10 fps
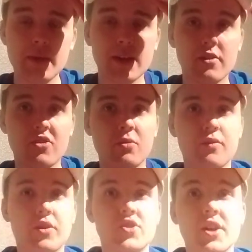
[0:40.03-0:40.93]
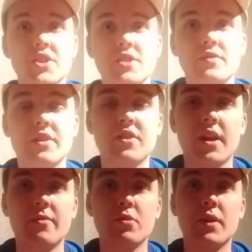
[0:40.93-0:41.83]
made like 2 or 3 changes for this
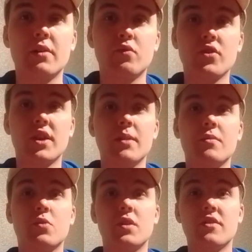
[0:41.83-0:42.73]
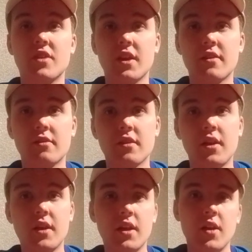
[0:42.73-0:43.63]
game. So we had Ruddy in between the sticks.
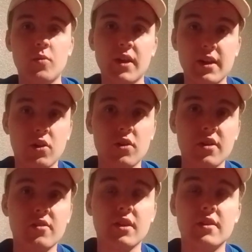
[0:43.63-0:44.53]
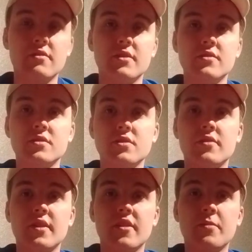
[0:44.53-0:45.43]
We had Long and Sanderson as the 2
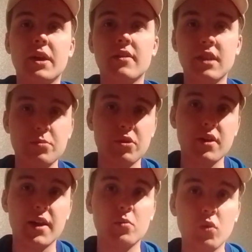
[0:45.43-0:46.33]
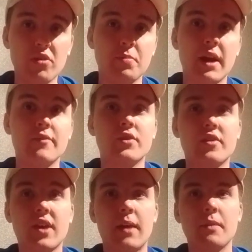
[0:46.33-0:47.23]
centre backs. Lee Buchanan was back for
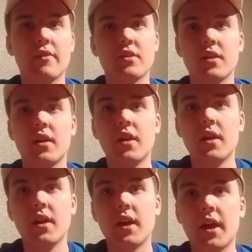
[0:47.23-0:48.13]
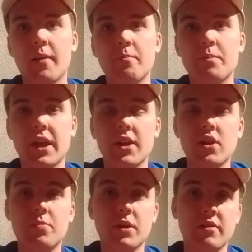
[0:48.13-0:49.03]
this game after
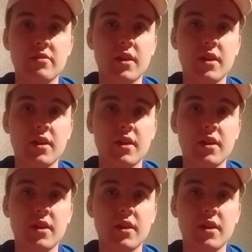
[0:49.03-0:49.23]
picking up 2